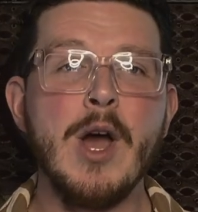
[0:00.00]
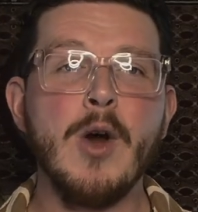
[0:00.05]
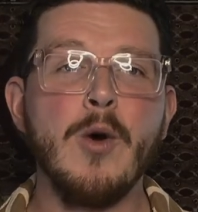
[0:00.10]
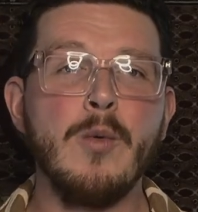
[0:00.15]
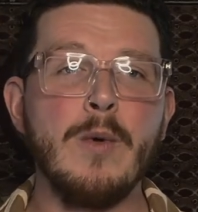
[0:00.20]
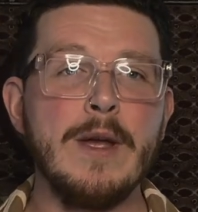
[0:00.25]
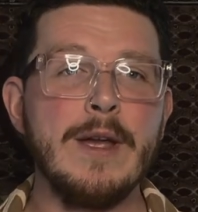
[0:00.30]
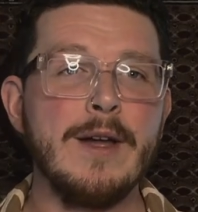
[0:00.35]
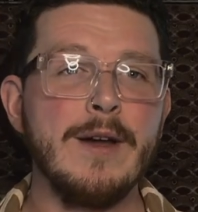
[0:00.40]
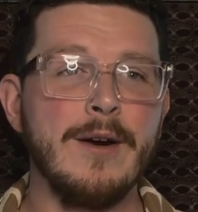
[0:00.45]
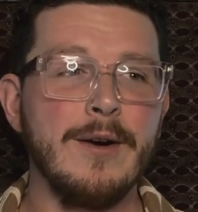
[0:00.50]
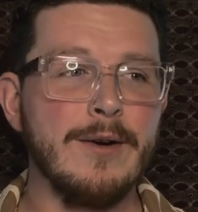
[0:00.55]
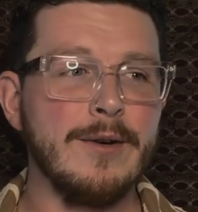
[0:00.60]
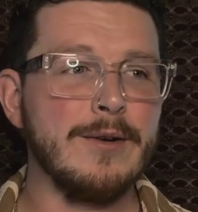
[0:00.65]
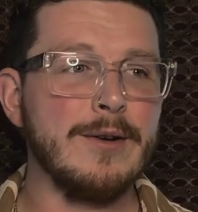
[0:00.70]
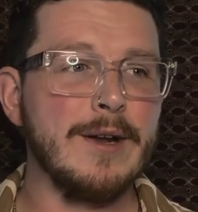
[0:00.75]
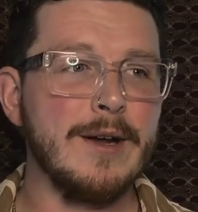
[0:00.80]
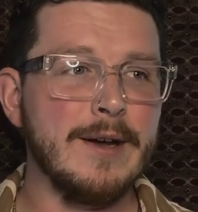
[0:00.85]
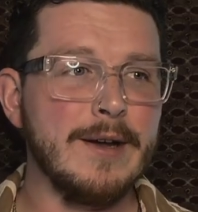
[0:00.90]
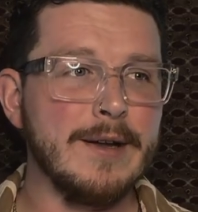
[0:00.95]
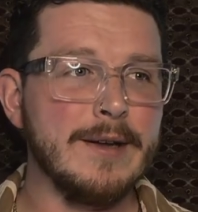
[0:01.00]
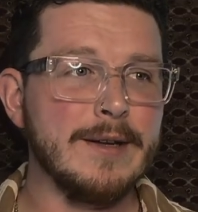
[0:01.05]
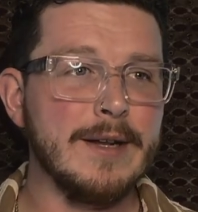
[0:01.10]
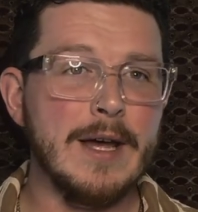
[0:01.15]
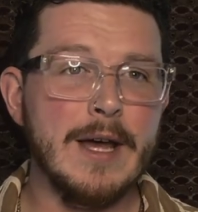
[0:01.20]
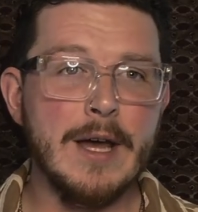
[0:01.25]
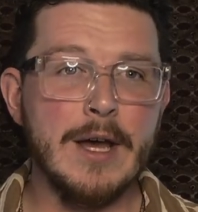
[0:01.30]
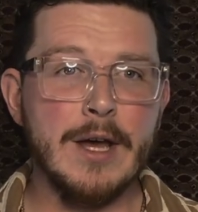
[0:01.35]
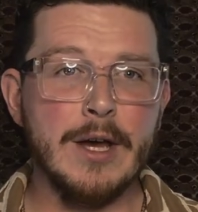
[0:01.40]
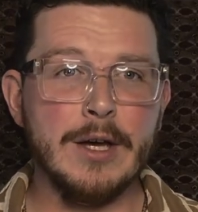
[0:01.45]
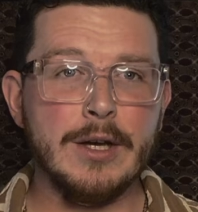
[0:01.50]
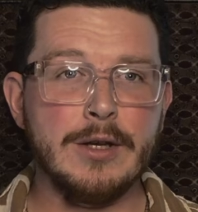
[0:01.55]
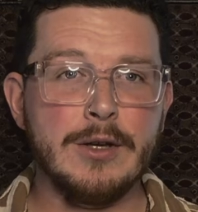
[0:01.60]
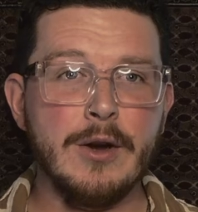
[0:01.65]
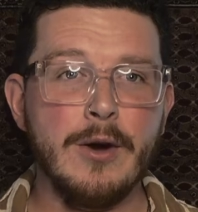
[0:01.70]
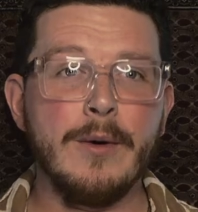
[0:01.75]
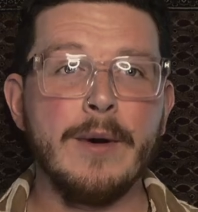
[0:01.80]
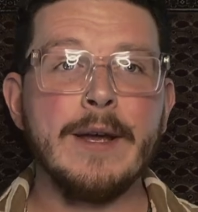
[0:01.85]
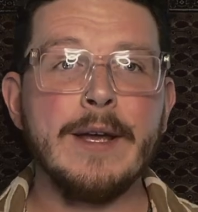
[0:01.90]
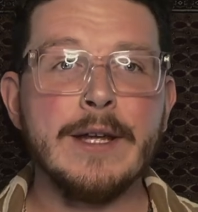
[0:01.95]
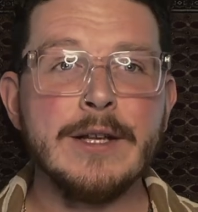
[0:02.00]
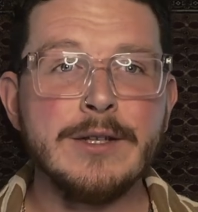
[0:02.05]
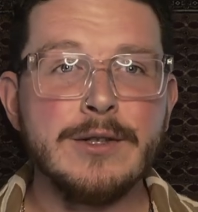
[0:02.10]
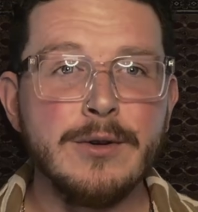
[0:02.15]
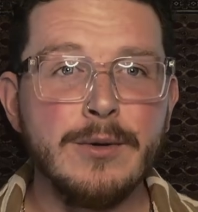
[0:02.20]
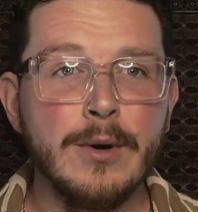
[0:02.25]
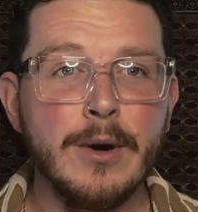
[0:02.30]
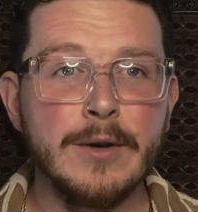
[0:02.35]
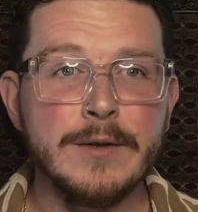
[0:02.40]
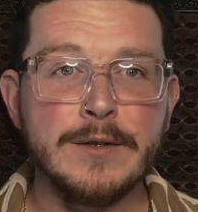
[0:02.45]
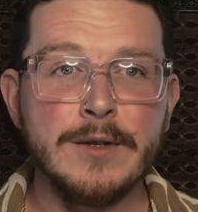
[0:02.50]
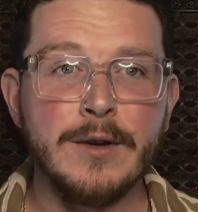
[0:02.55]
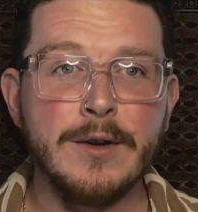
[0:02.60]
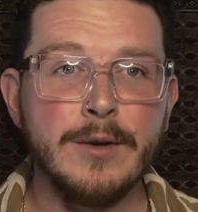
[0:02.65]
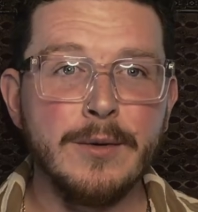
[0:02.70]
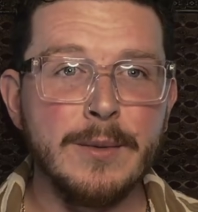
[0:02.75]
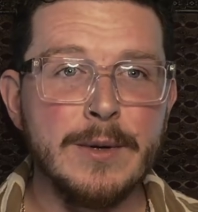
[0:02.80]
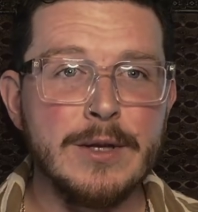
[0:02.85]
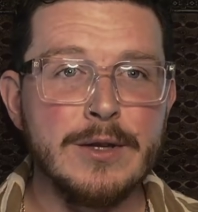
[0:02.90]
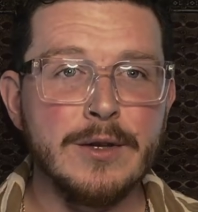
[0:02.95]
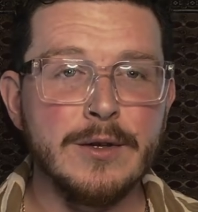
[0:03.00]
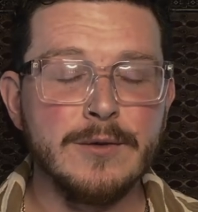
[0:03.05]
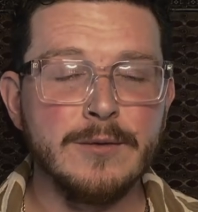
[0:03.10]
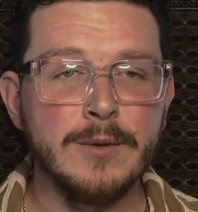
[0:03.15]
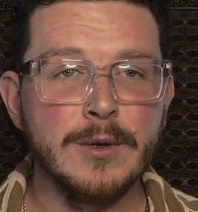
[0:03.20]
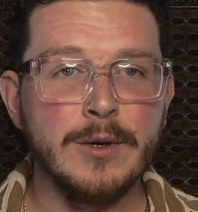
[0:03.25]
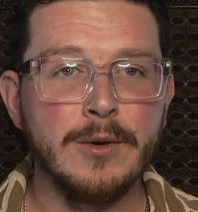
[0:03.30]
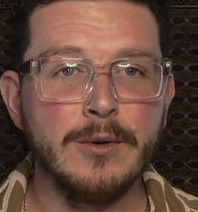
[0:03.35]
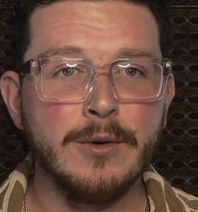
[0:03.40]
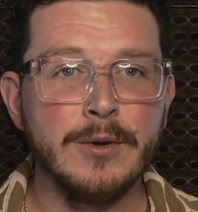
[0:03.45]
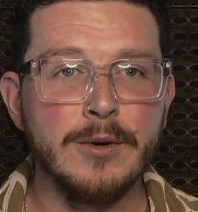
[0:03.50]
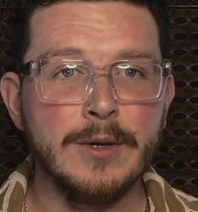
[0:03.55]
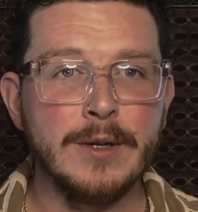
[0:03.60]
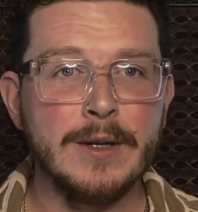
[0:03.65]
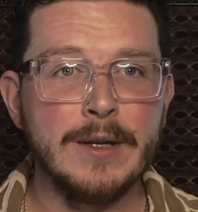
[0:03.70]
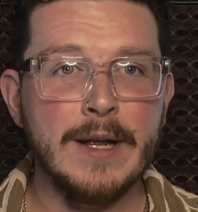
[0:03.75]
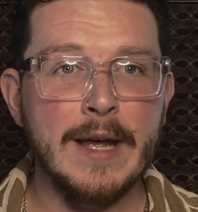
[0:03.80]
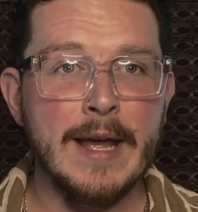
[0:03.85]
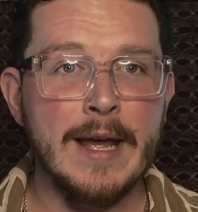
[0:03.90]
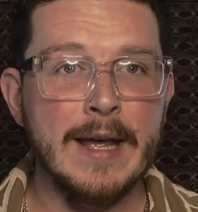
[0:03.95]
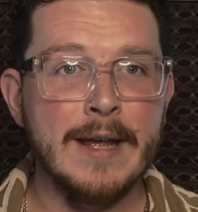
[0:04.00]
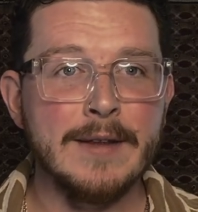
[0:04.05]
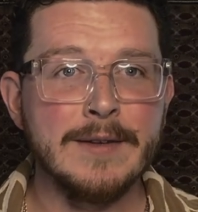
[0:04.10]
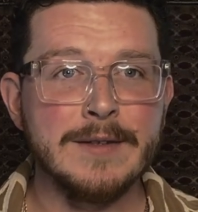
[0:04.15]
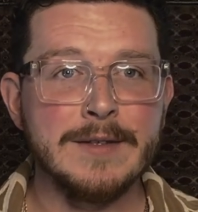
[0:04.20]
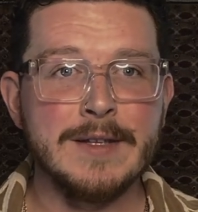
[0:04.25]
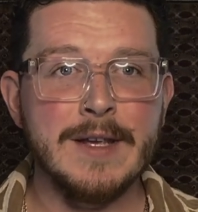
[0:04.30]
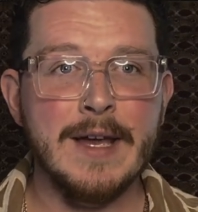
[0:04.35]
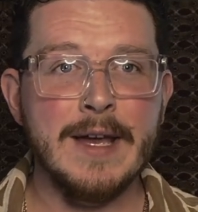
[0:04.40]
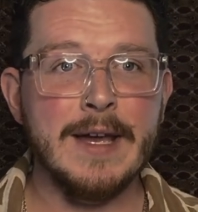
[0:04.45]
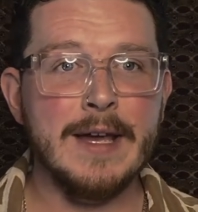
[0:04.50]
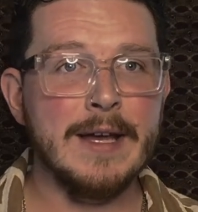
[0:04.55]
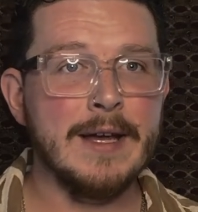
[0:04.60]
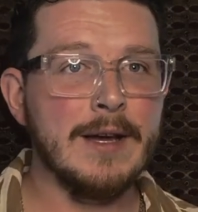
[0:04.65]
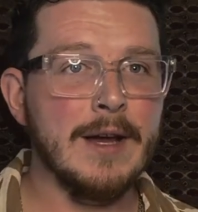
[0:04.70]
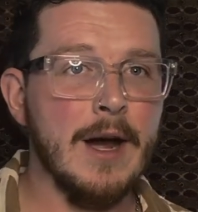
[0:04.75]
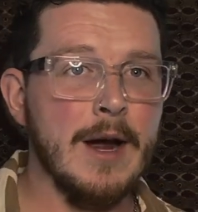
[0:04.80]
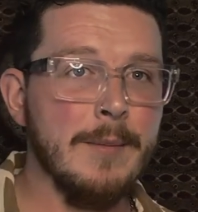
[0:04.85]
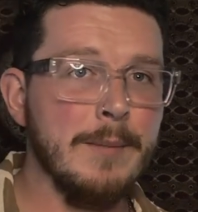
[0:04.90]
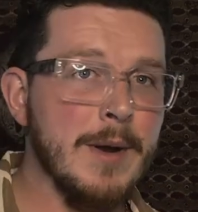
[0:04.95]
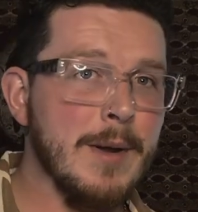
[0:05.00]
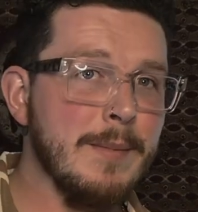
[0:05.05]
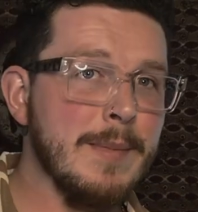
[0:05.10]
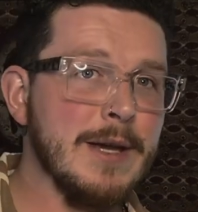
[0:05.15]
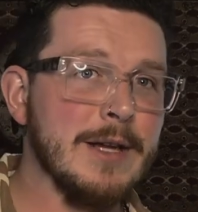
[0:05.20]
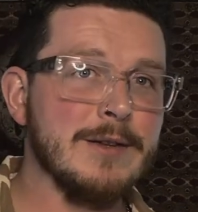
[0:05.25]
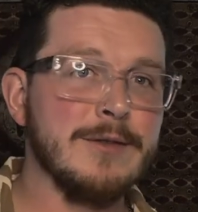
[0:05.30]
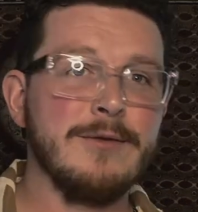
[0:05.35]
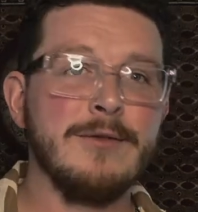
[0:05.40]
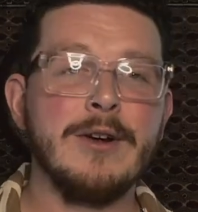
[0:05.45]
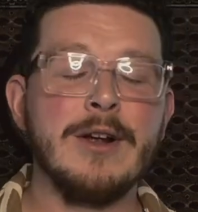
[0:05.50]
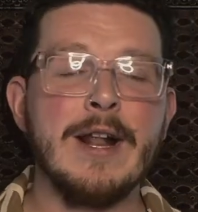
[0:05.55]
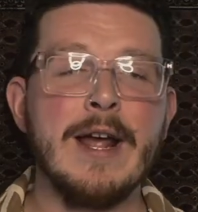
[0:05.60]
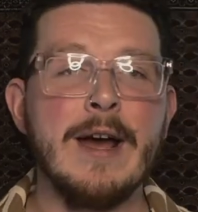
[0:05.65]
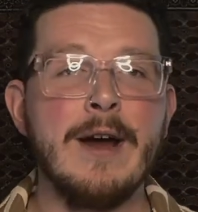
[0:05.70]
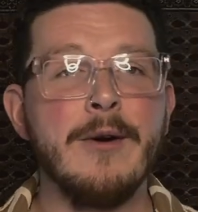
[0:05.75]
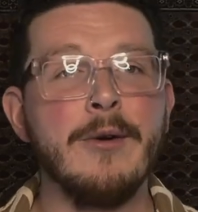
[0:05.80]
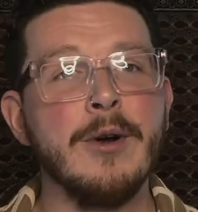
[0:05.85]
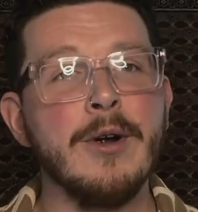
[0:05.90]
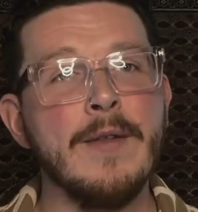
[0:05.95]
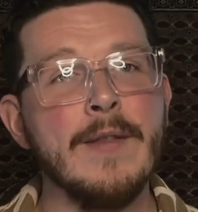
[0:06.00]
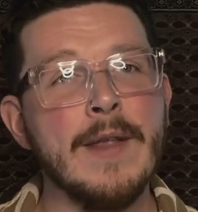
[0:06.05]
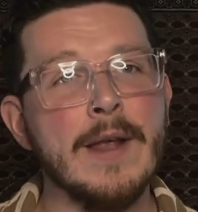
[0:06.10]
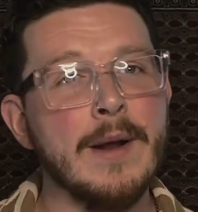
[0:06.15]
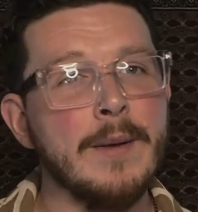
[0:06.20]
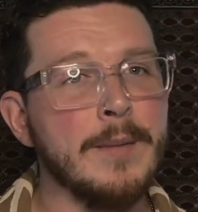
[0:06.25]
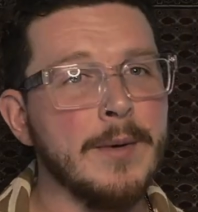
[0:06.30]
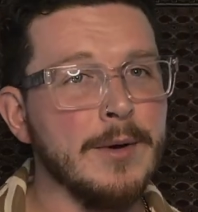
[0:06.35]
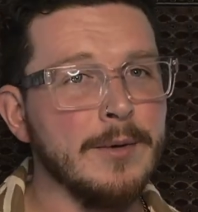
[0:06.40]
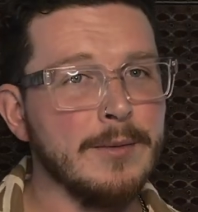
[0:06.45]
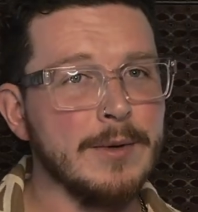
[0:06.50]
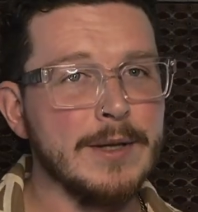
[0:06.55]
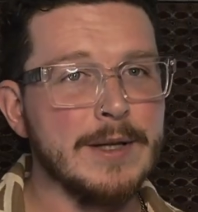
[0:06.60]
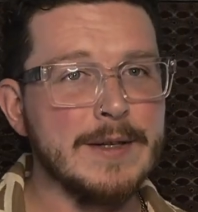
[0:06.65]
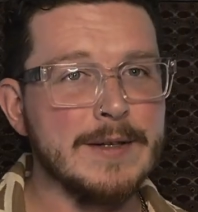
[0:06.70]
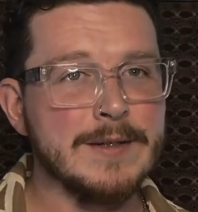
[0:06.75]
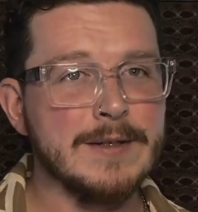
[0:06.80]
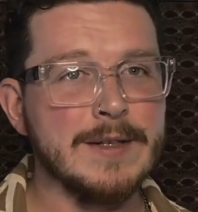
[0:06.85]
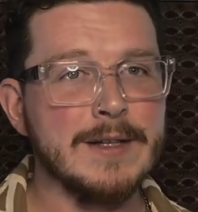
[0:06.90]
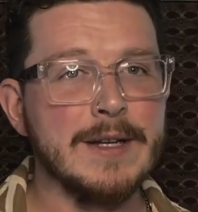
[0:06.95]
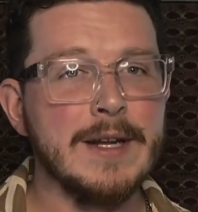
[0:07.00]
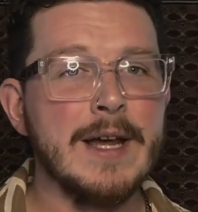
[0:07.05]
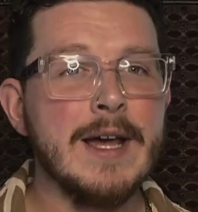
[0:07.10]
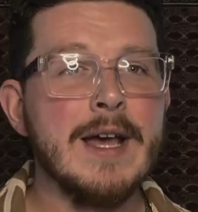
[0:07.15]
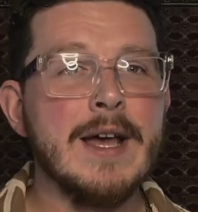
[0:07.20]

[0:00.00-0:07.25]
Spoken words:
We are not going into our song we just recorded and saying, I'm going to mix for an hour and then I'm going to release it.